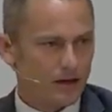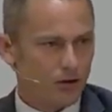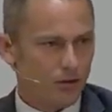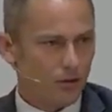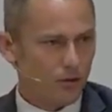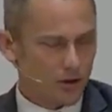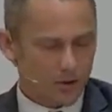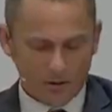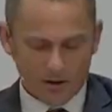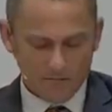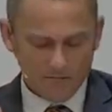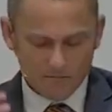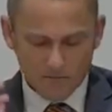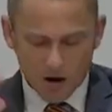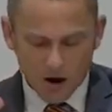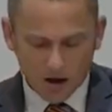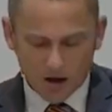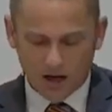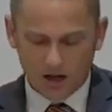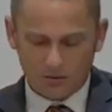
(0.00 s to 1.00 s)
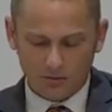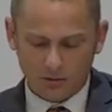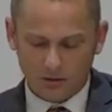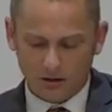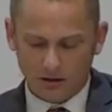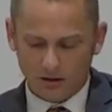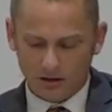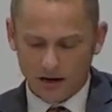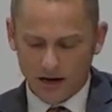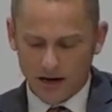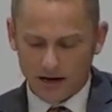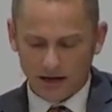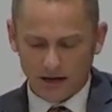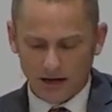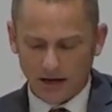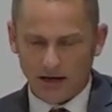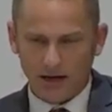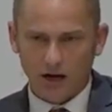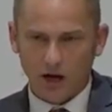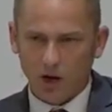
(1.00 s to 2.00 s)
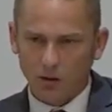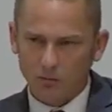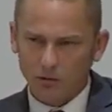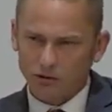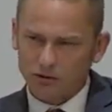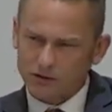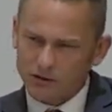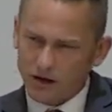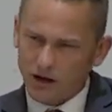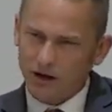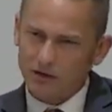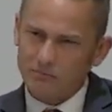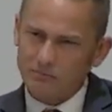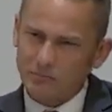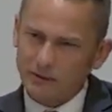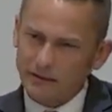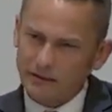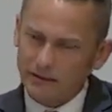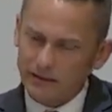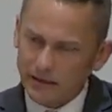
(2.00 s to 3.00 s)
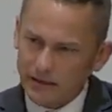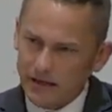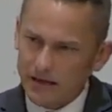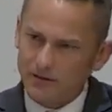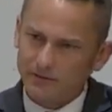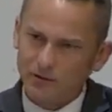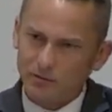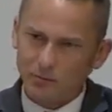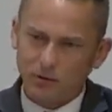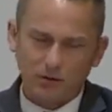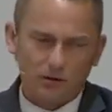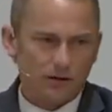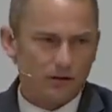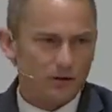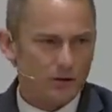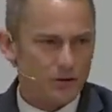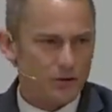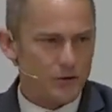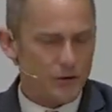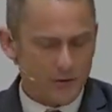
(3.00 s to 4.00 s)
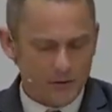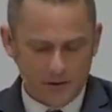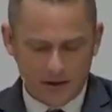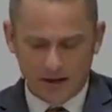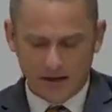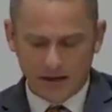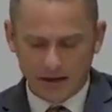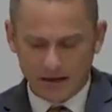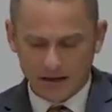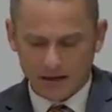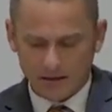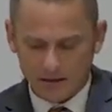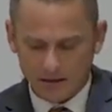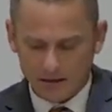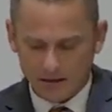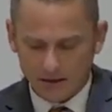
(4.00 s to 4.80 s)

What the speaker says: What a remarkable and almost unbelievable thing